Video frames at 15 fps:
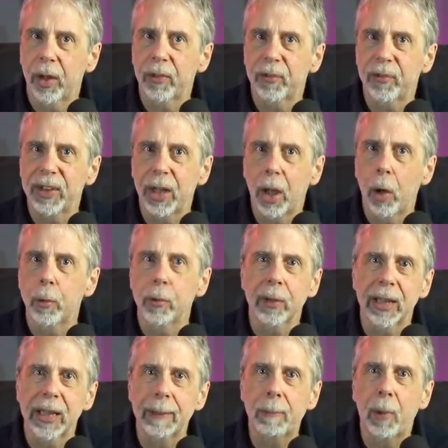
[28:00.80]
as the
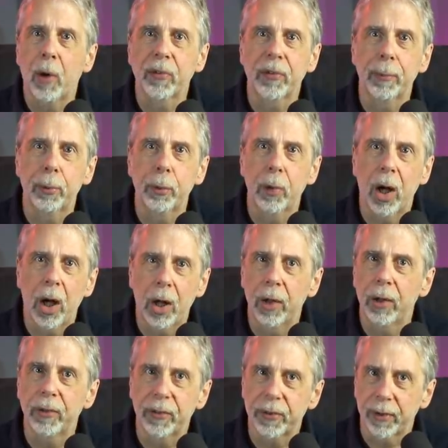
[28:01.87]
only possible
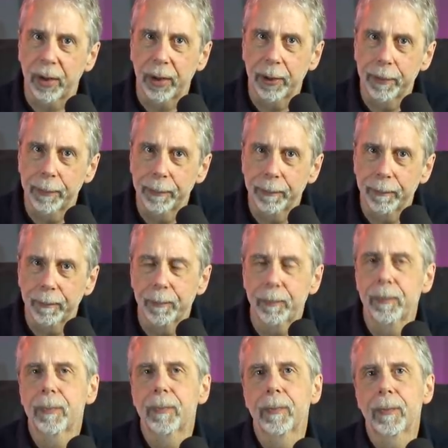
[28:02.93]
answer.
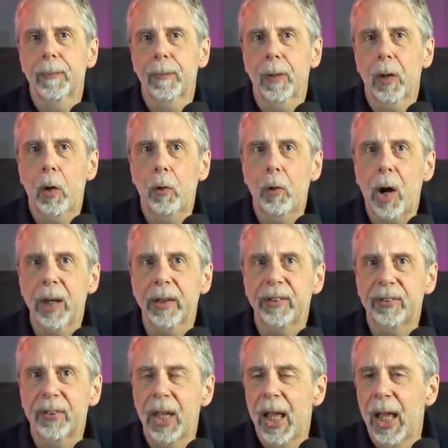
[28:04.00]
All
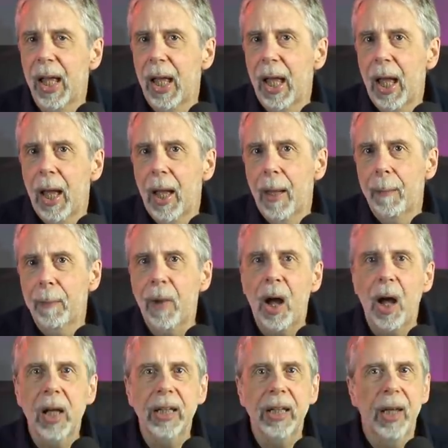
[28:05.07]
right.
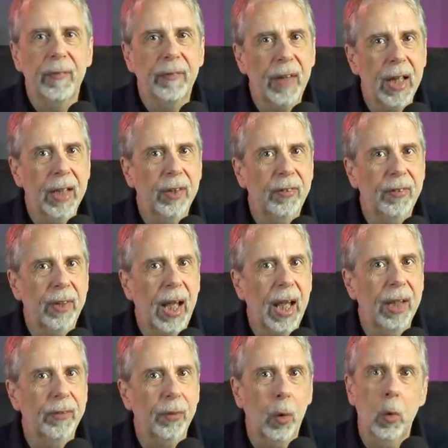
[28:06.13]
My thanks,
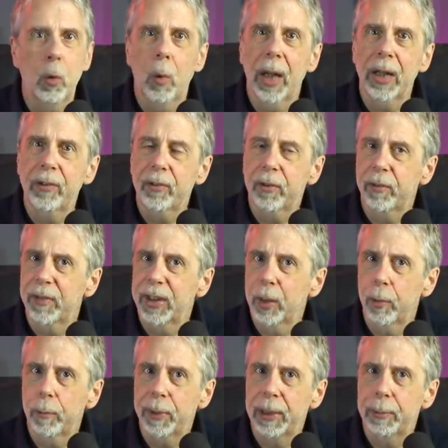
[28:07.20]
as always, to the
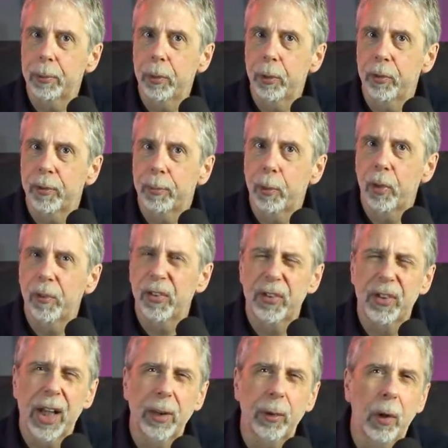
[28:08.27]
good people who support this
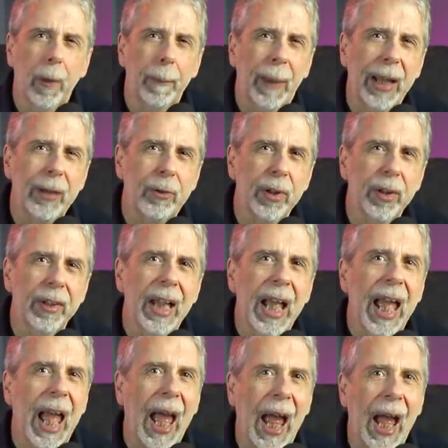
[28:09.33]
channel on Patreon.
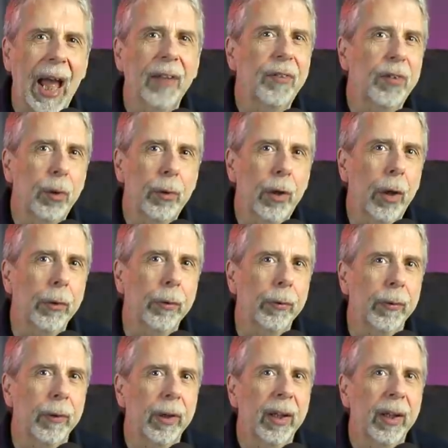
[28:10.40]
As you know,
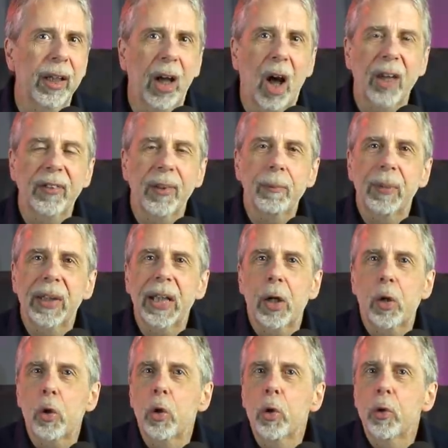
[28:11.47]
I simply
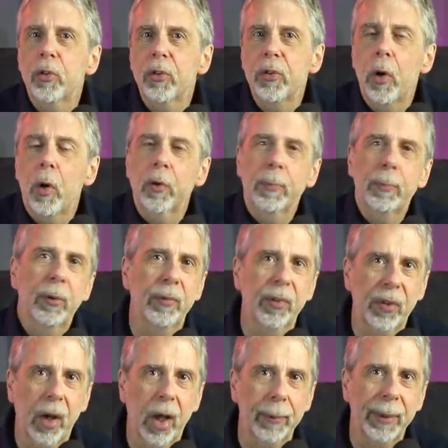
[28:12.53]
could not put the
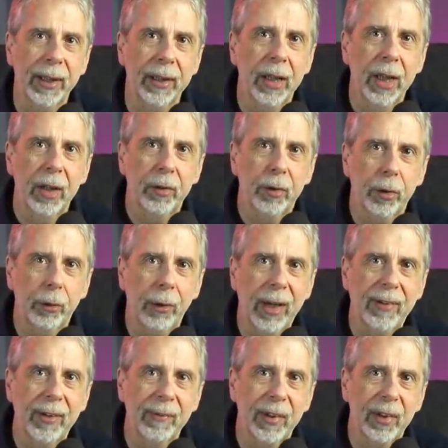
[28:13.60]
time in to
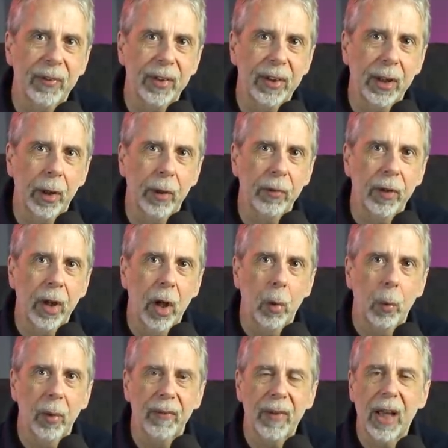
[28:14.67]
creating these videos
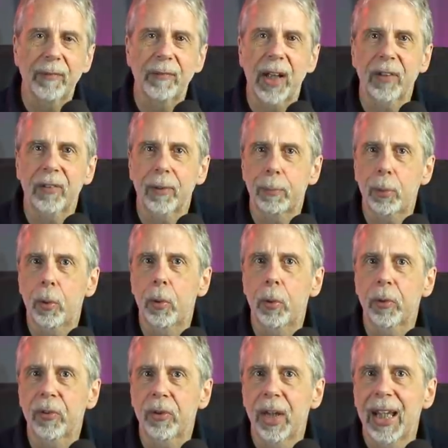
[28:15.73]
without that
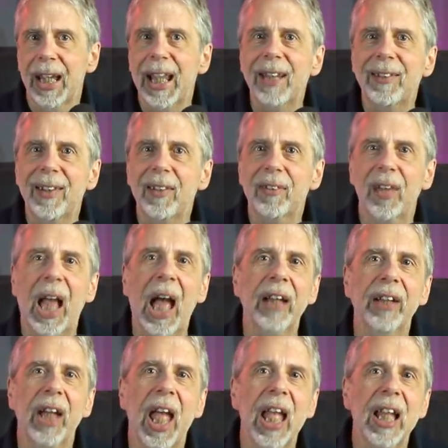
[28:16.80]
support. It is
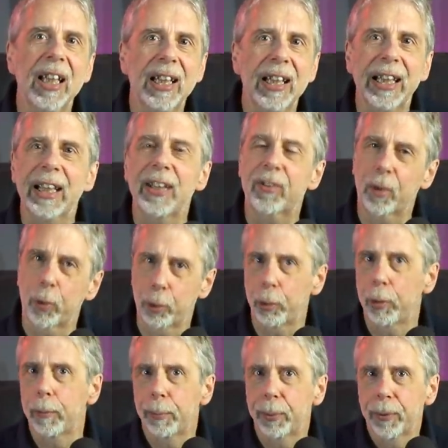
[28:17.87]
an elite
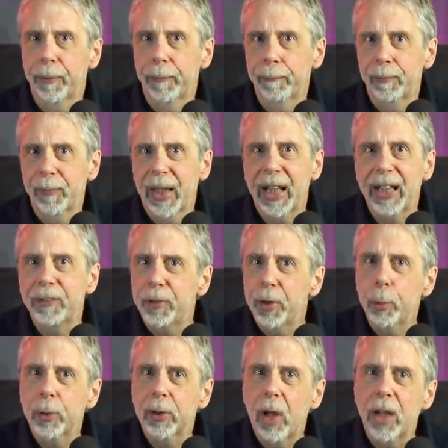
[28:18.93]
group. And if
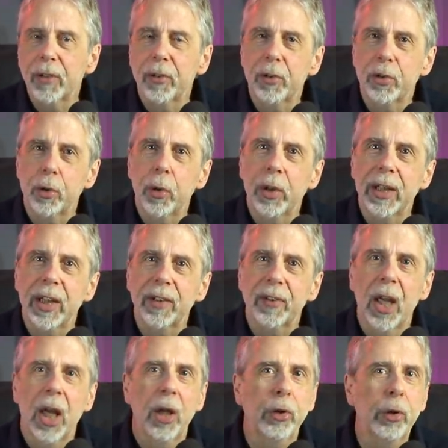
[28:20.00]
you would like to join it,
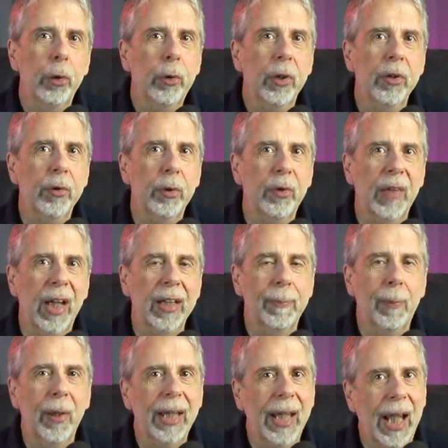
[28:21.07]
you can do that
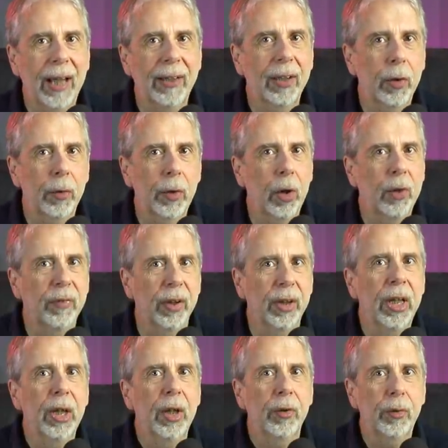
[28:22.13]
by heading on over
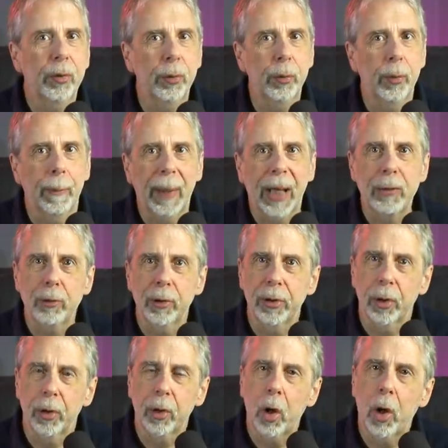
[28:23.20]
to
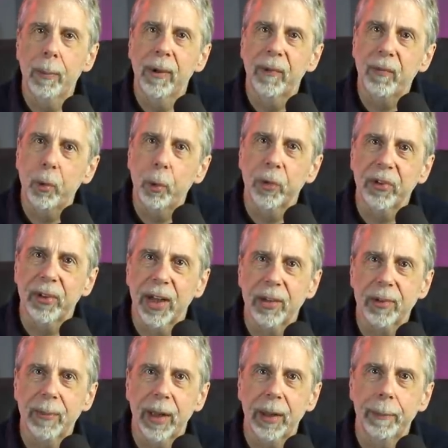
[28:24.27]

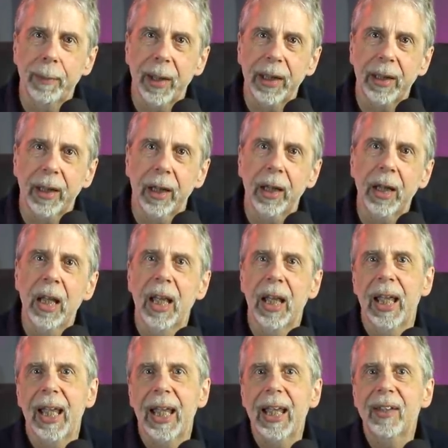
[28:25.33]
patreon.com/Mallen Baker.
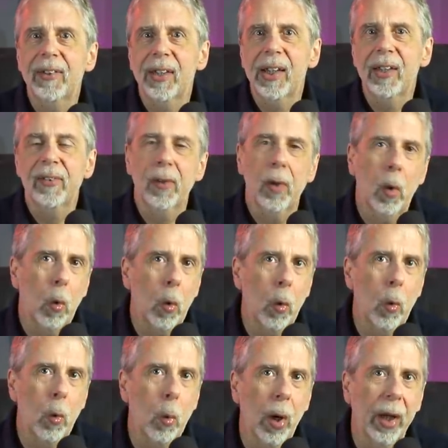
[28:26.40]
It is
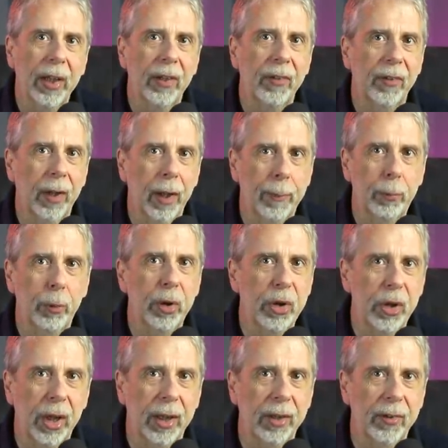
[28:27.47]
always
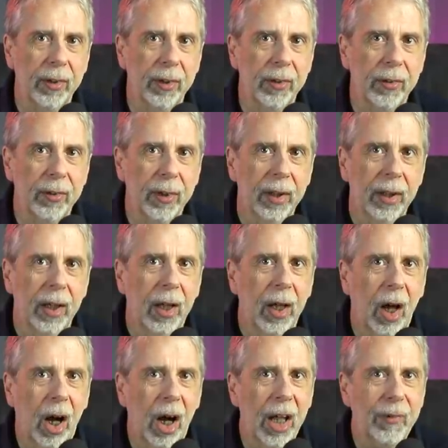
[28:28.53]
appreciated.
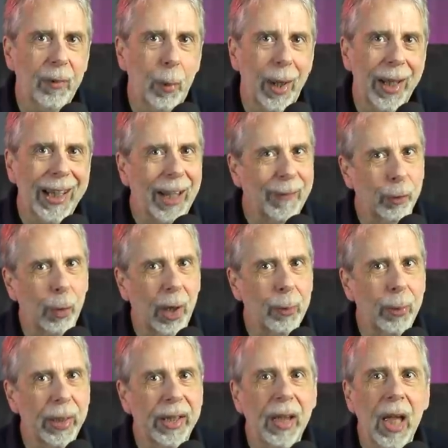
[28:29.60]
Either way, have a great
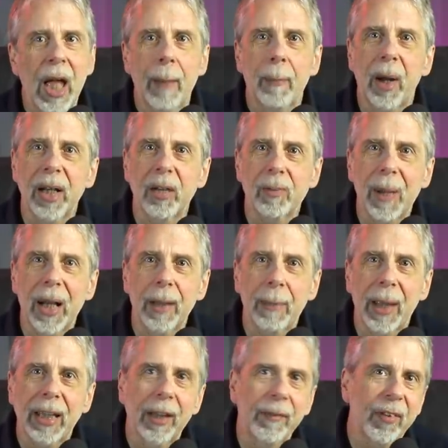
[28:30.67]
week. My name is Mallen
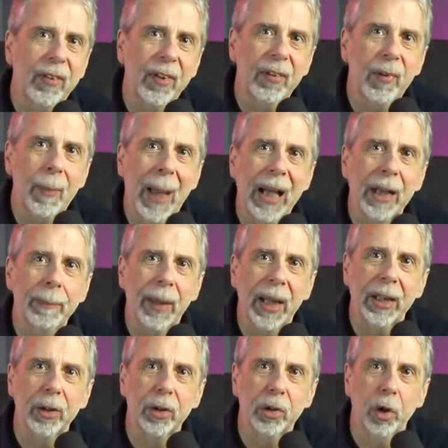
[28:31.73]
Baker. This is the Mallen
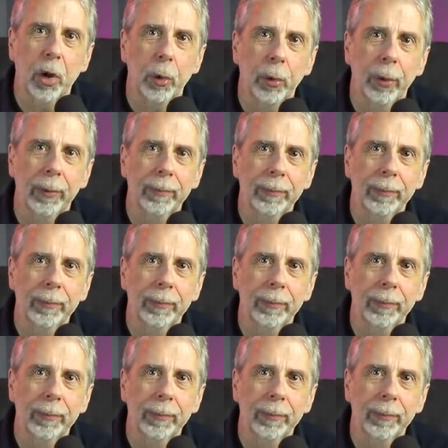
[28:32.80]
Baker Show.